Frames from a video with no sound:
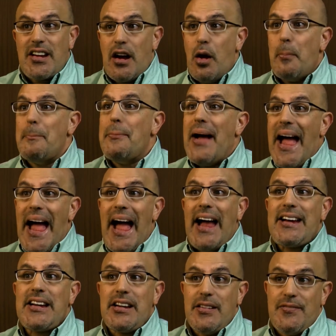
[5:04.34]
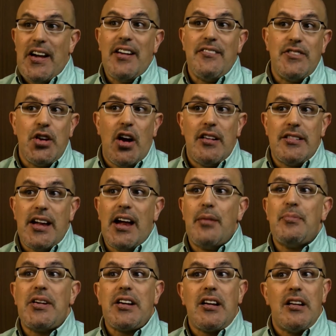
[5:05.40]
come back if I've done that
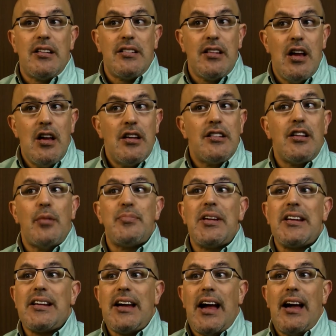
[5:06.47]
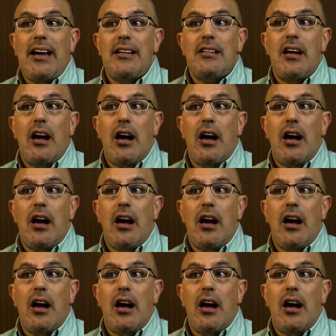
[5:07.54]
because something got